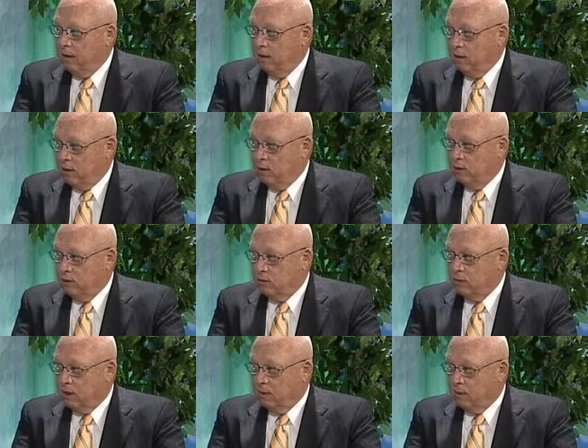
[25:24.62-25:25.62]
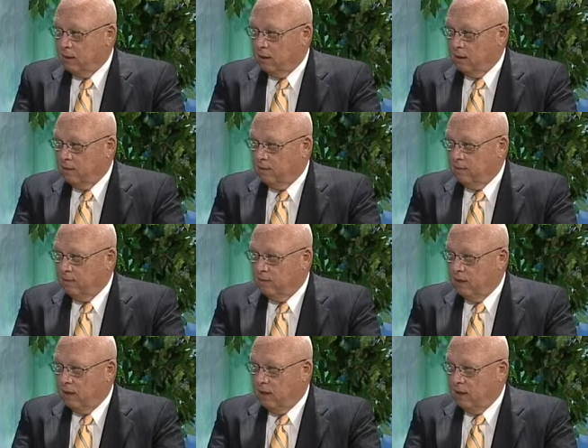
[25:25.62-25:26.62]
You know what you said to me?
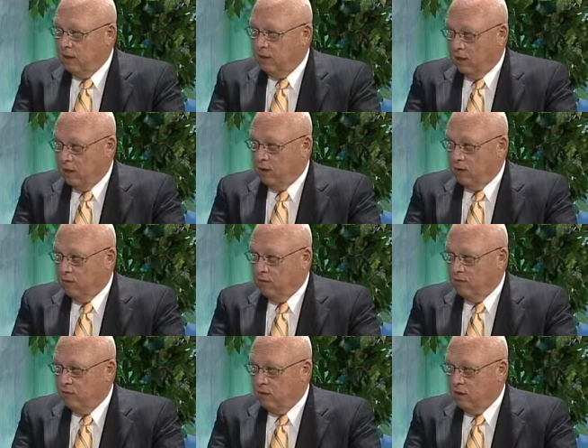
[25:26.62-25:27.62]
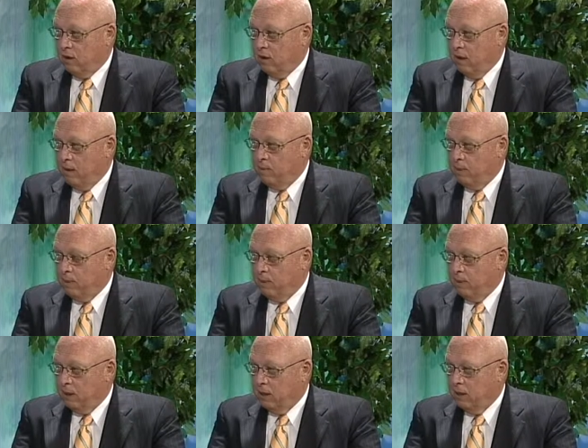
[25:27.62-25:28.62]
Thank you for helping
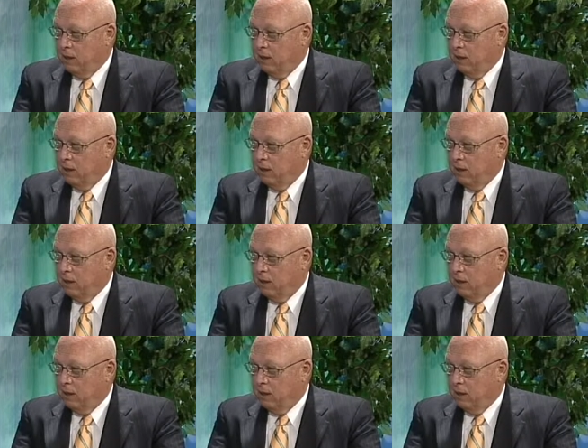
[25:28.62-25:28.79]
me